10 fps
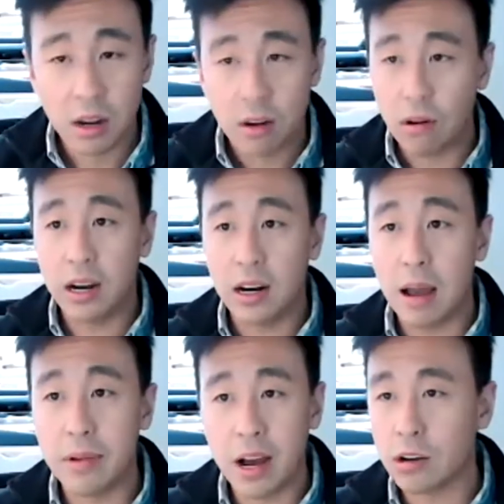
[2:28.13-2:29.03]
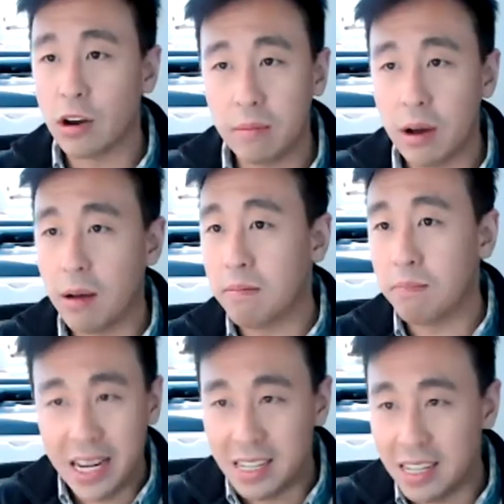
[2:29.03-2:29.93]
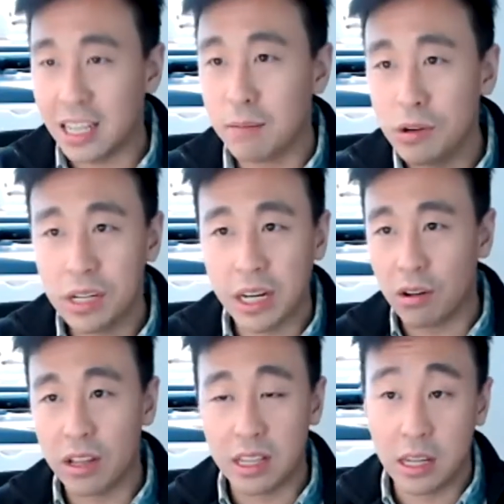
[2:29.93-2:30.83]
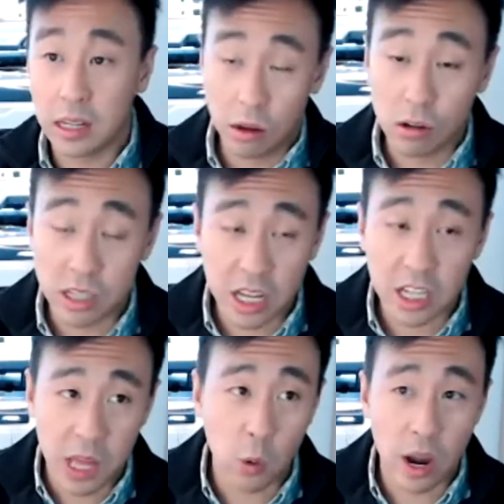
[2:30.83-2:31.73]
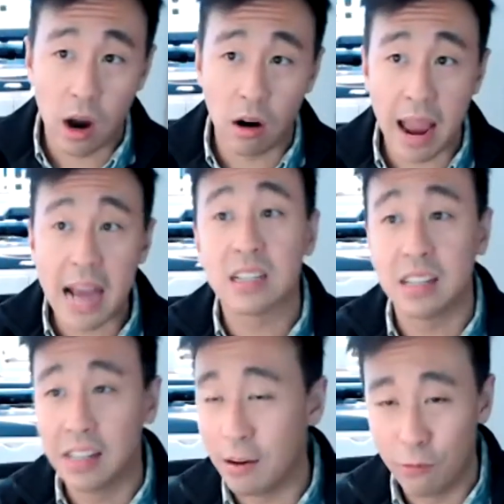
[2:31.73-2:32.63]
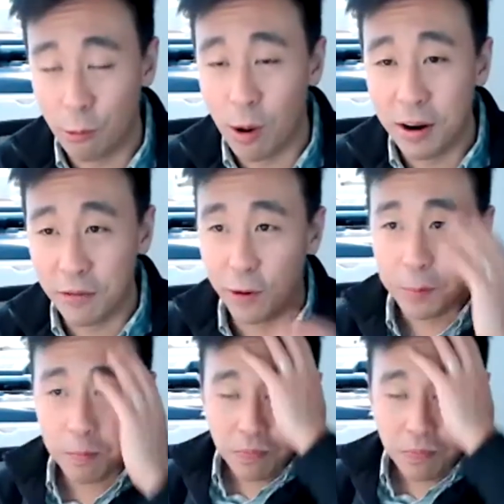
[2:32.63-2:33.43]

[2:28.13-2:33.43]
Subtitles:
Right? I'm not talking about painting and music and all these things. Those things, by the way, are excellent and wonderful.